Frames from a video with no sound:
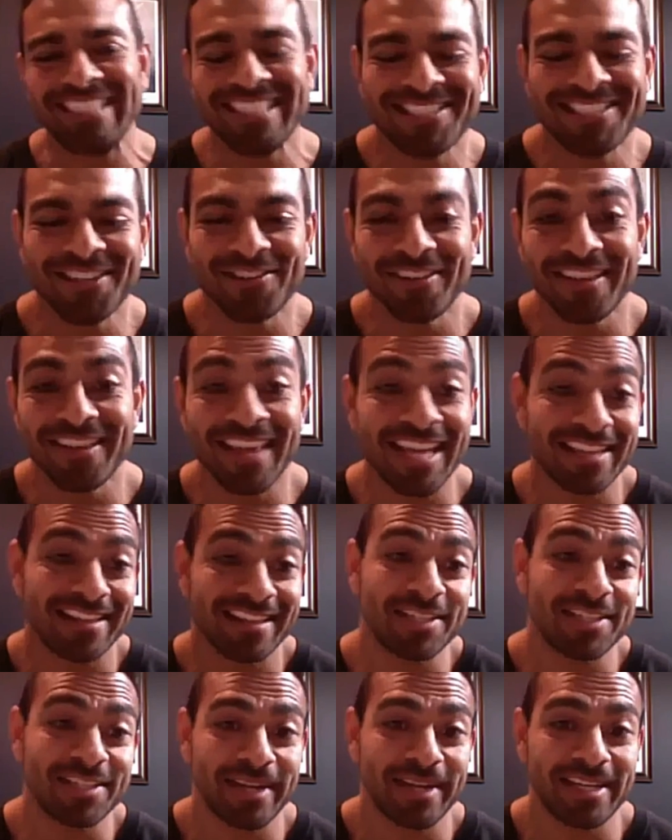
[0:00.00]
So
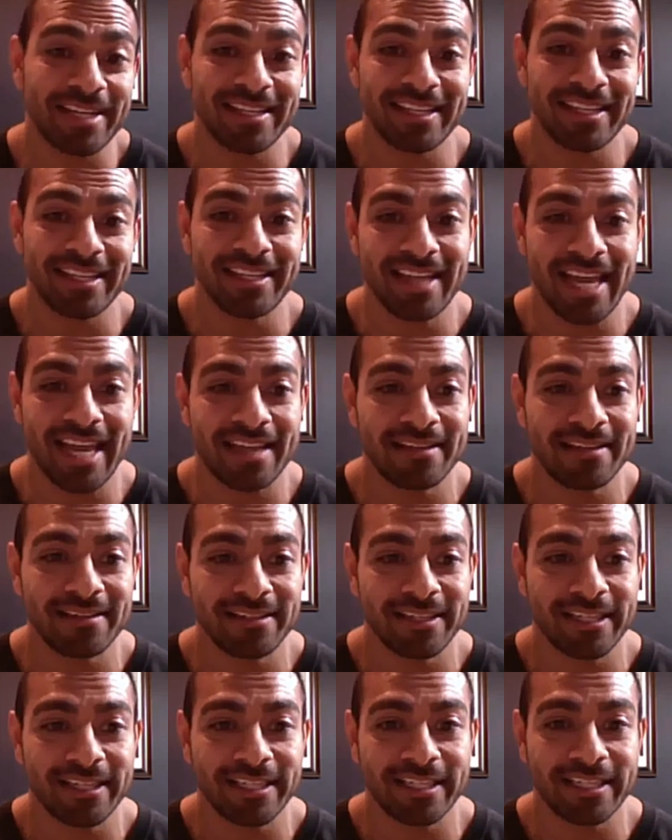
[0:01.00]
that's what I did, and
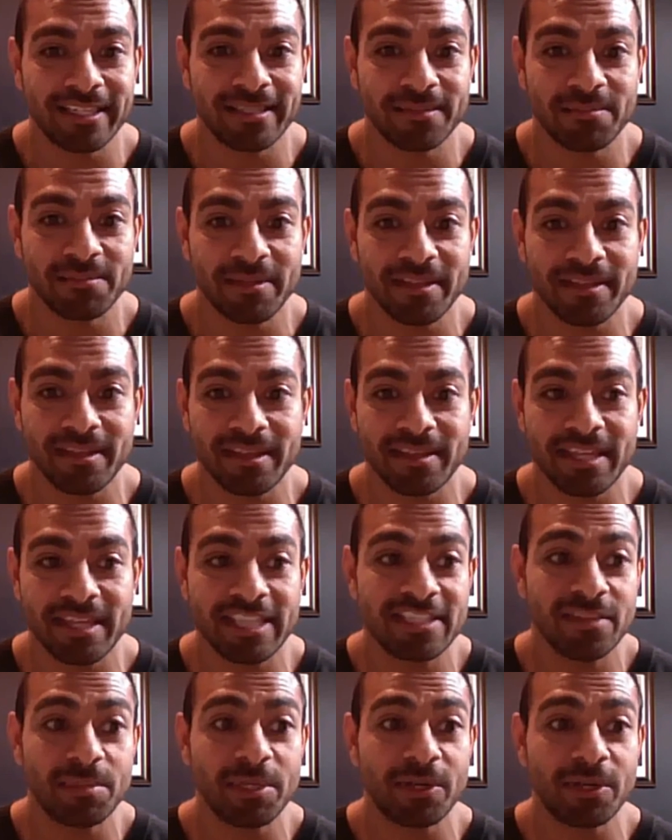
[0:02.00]

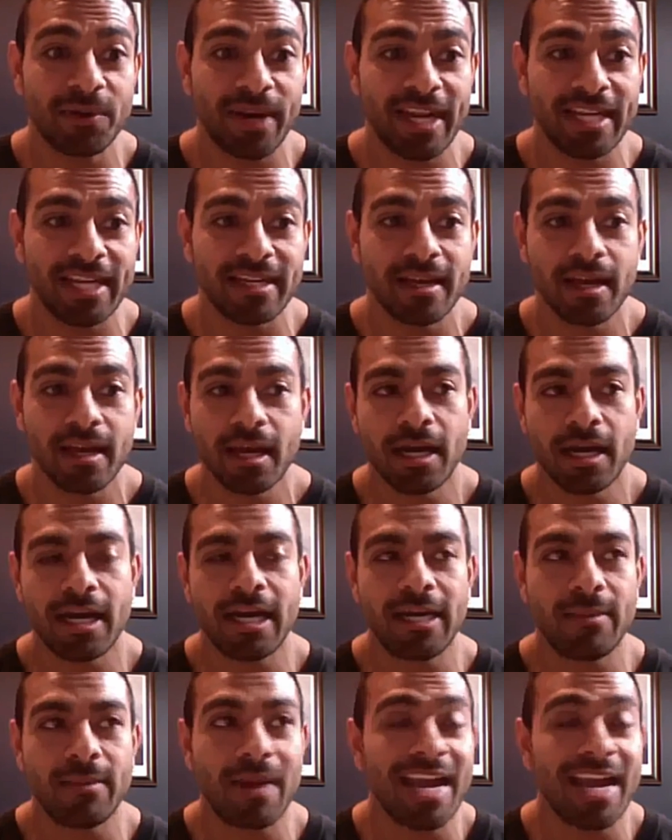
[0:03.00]
things have been great.
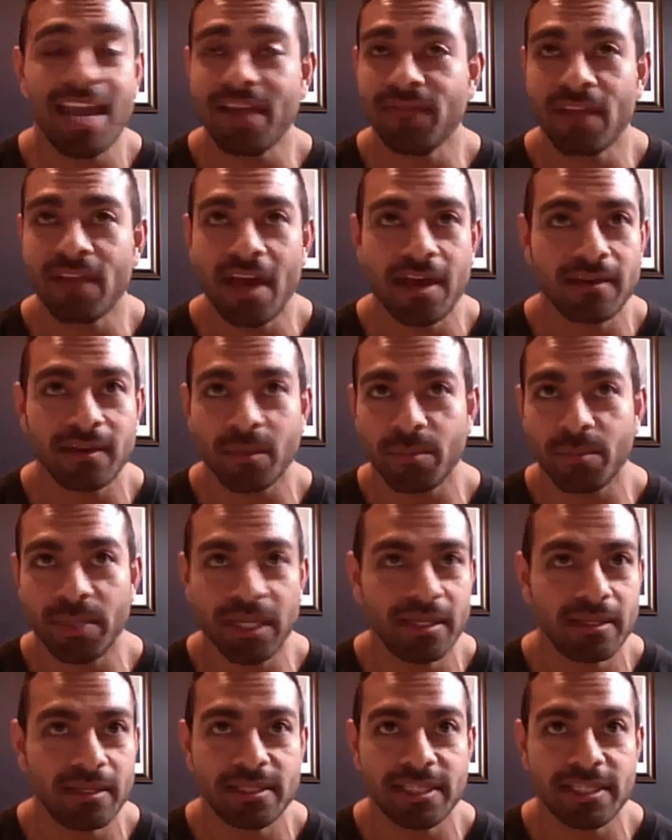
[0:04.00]
I have not
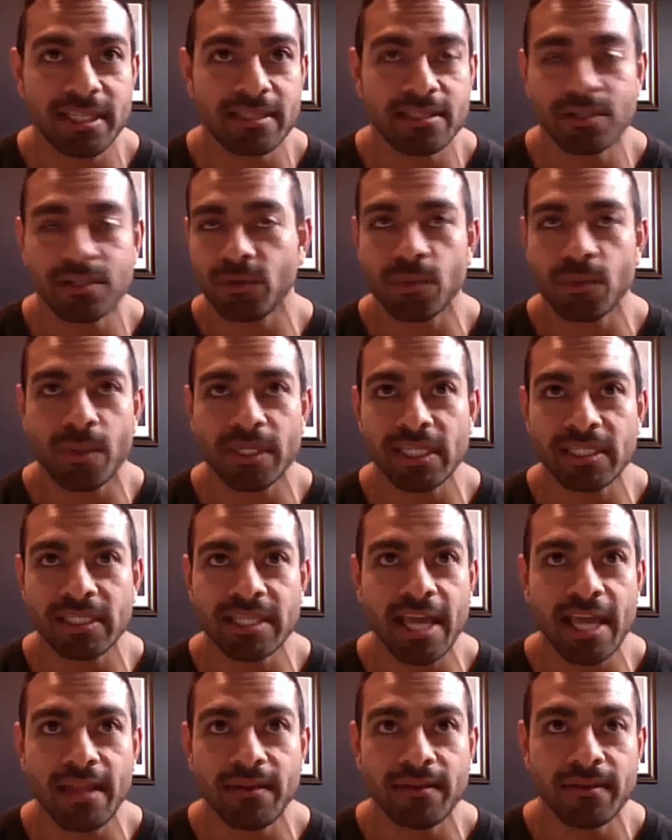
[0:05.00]
competed since
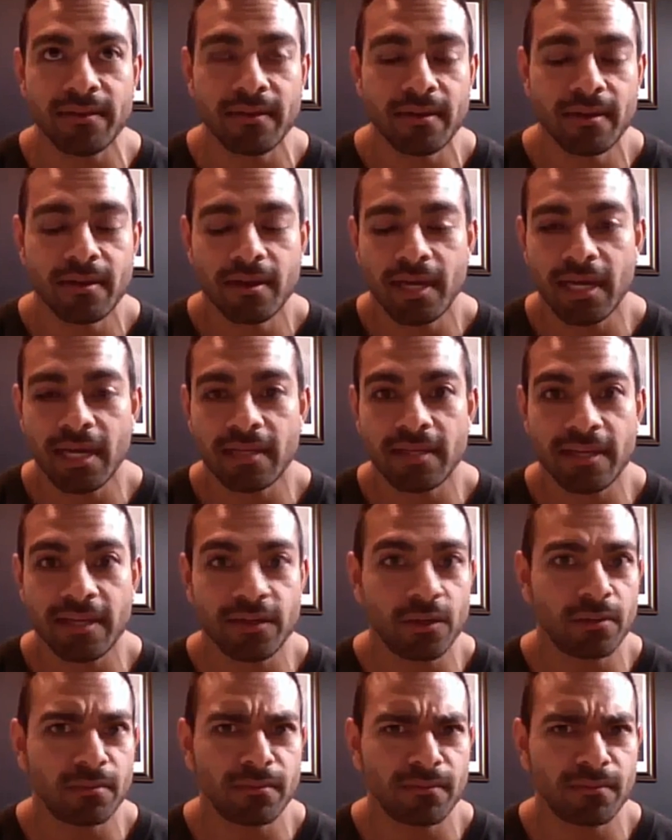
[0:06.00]
2010, and
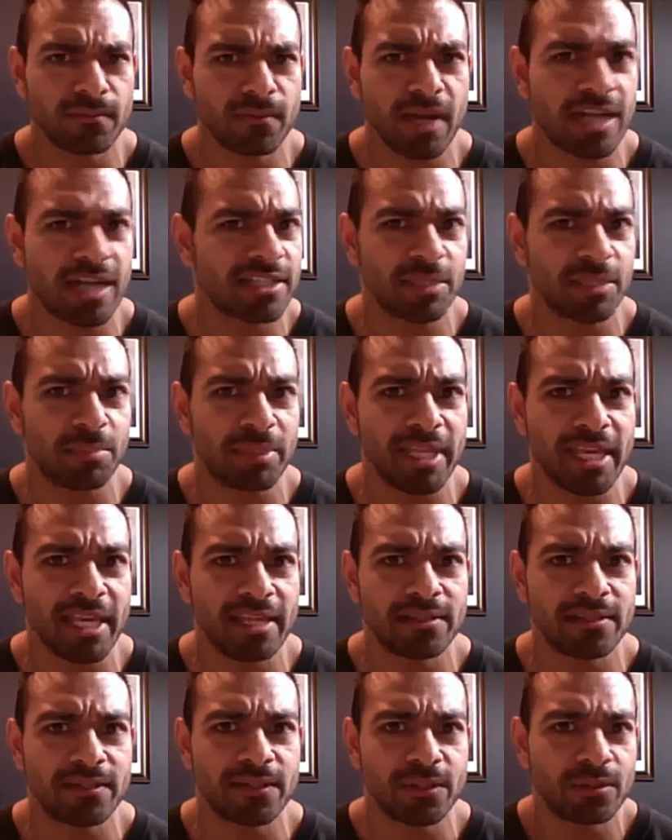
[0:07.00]
I don't actually
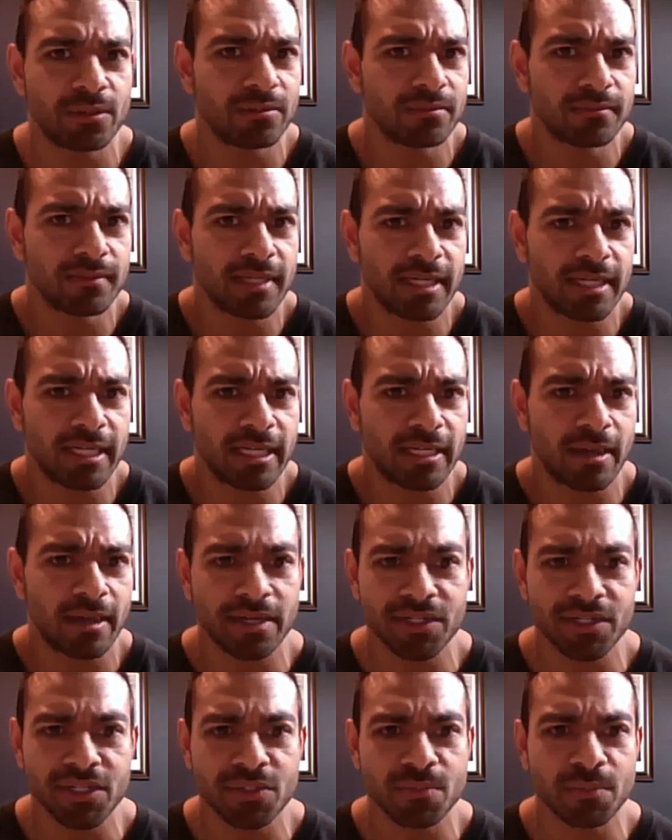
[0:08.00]
plan to.
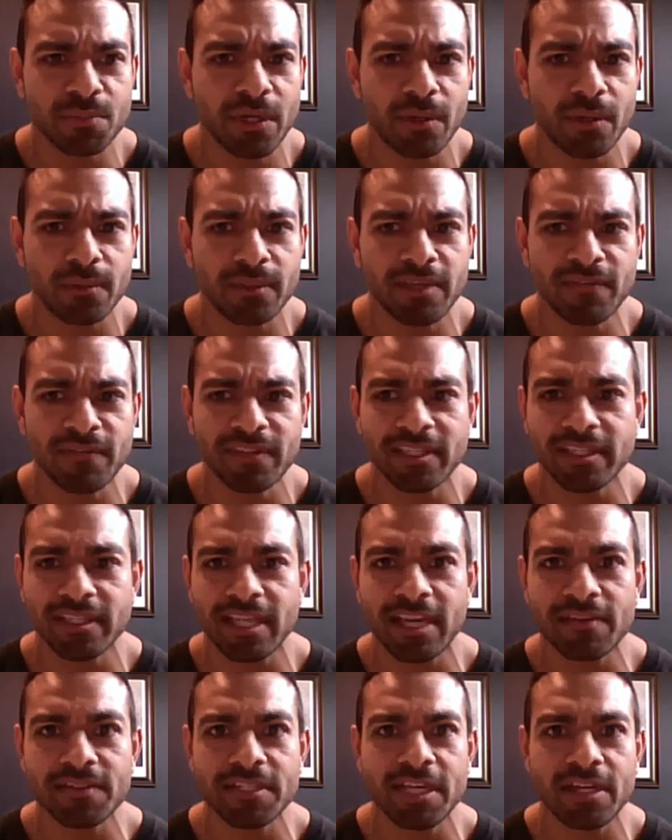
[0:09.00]
I just, you know, living the
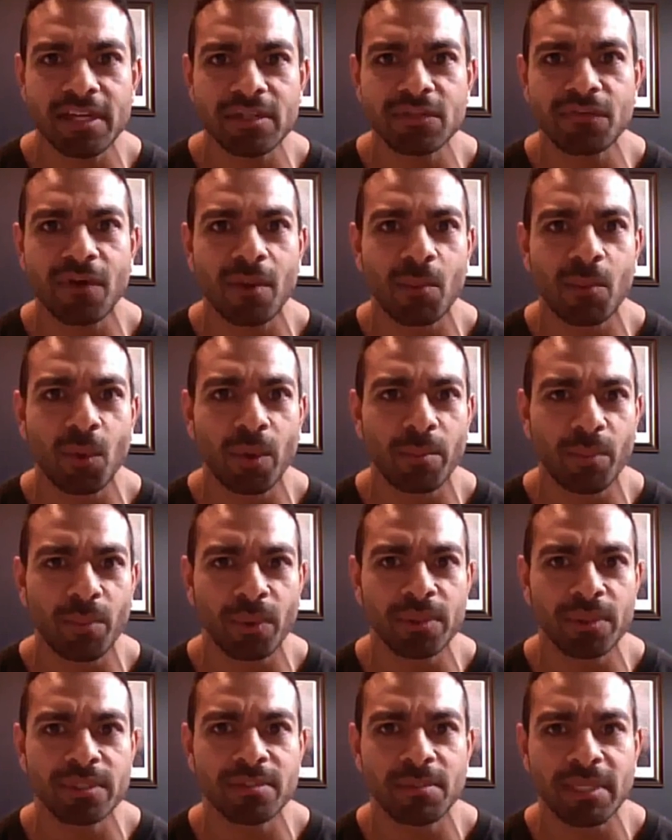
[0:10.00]
lifestyle is far more
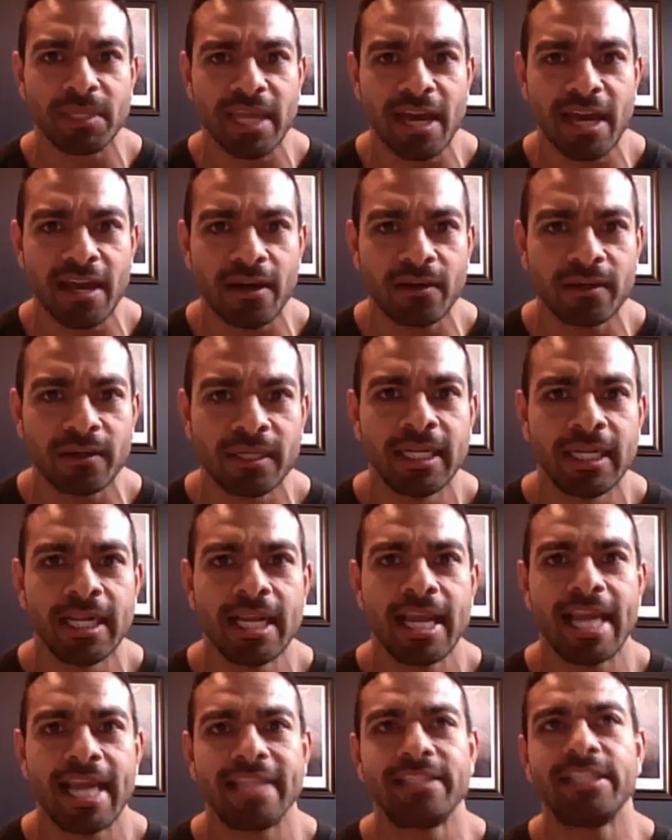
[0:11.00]
important to me now.
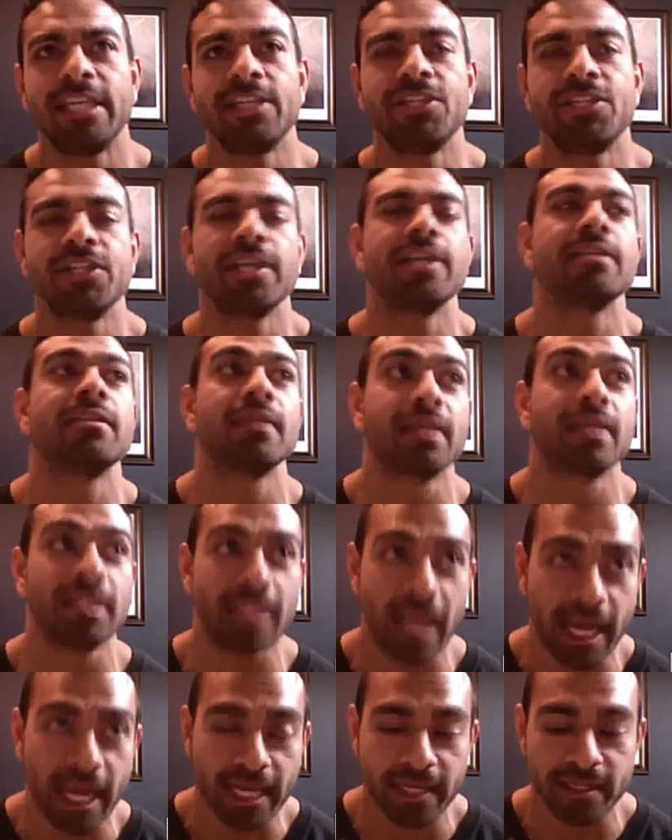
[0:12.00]
And teaching it to
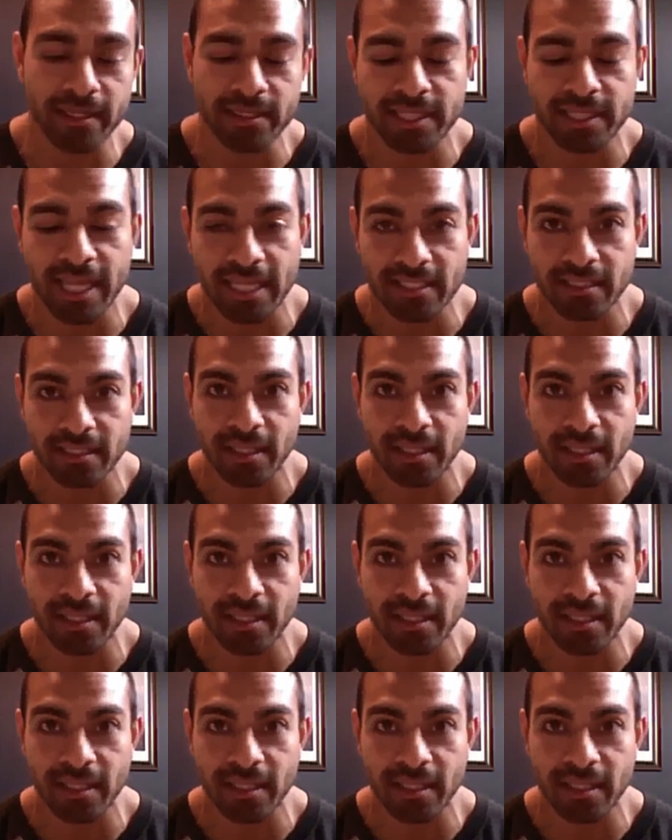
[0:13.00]
clients, that's a